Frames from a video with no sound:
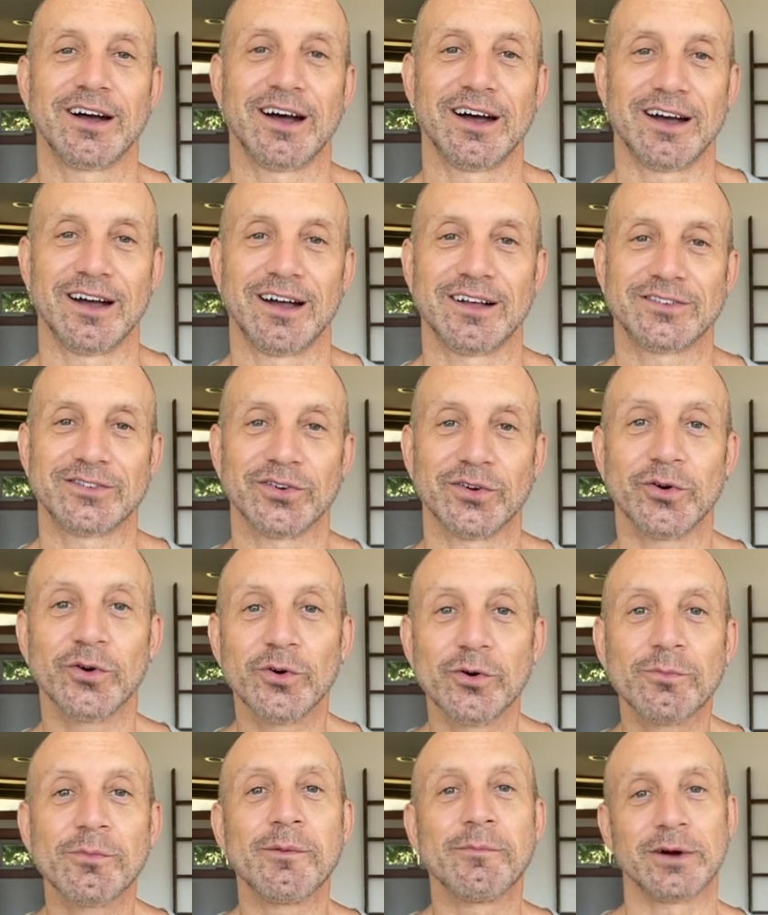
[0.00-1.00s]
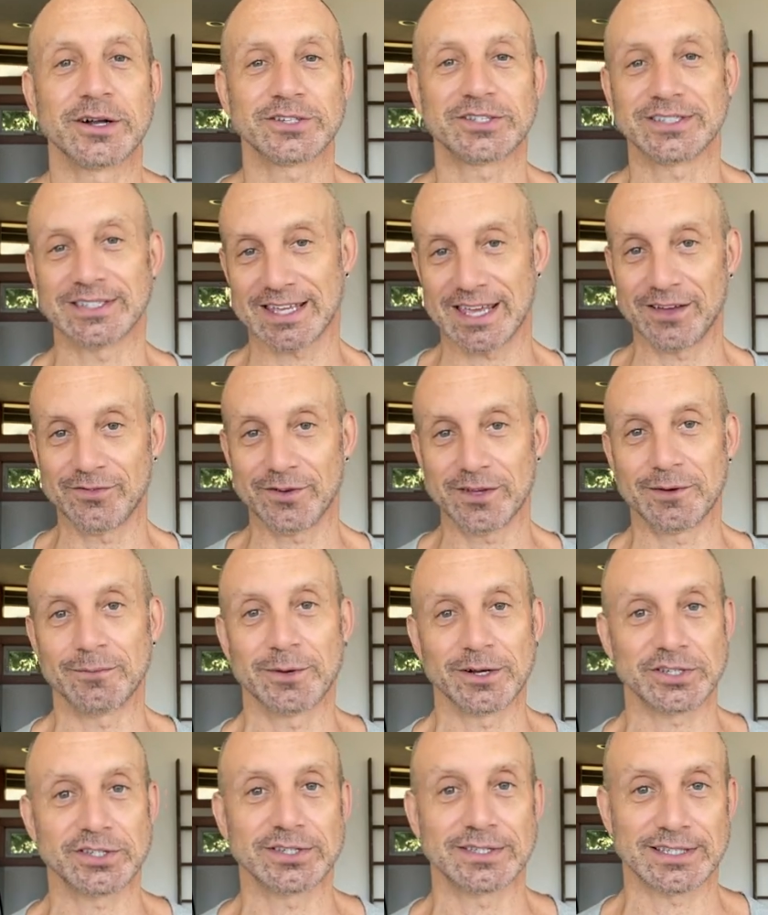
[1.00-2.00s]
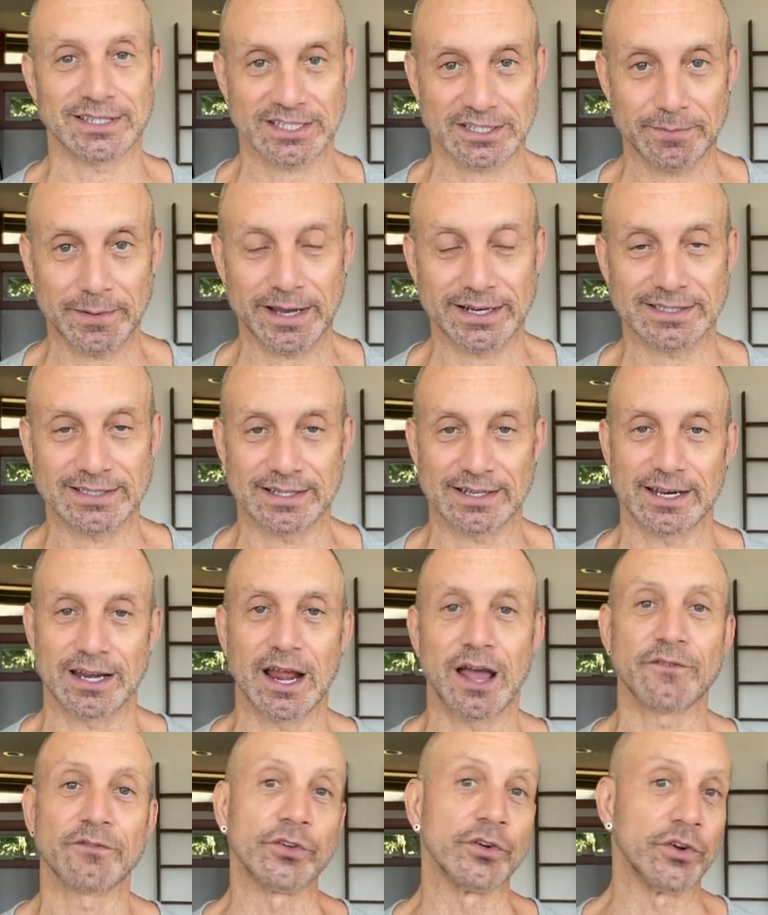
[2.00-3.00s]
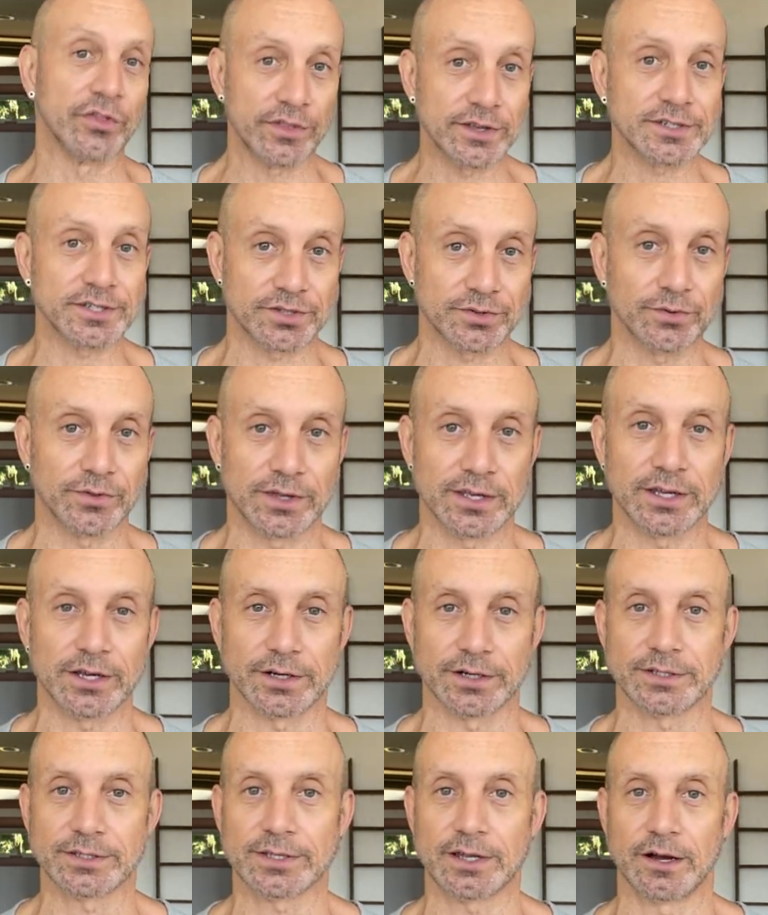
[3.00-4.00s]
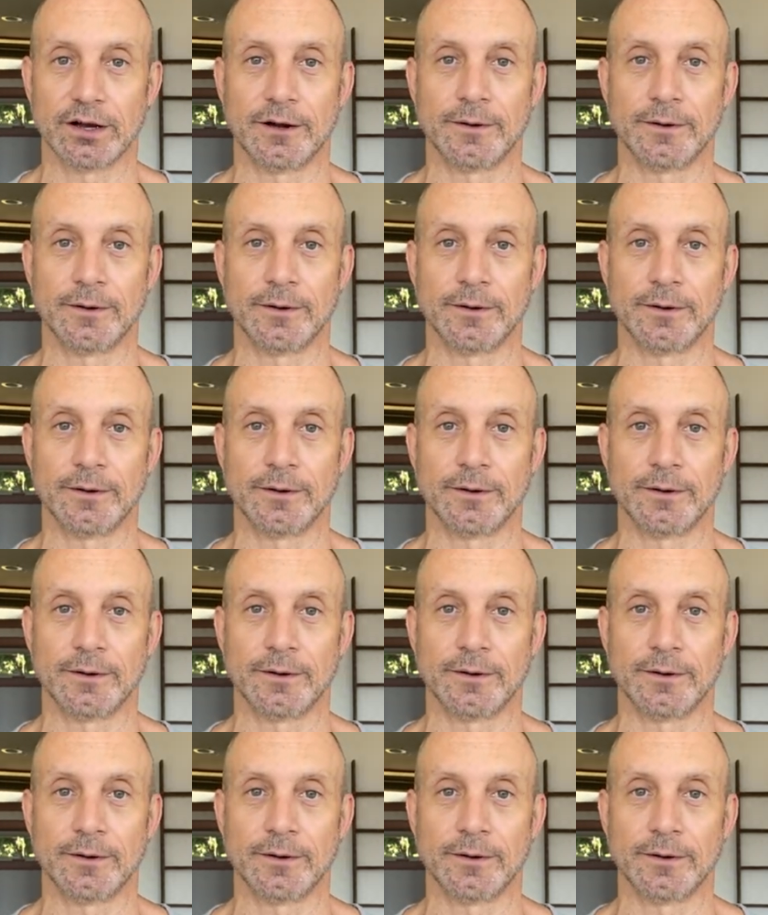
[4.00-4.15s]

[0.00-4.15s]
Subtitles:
to whom much is given, much is expected. And I've learned this through the years.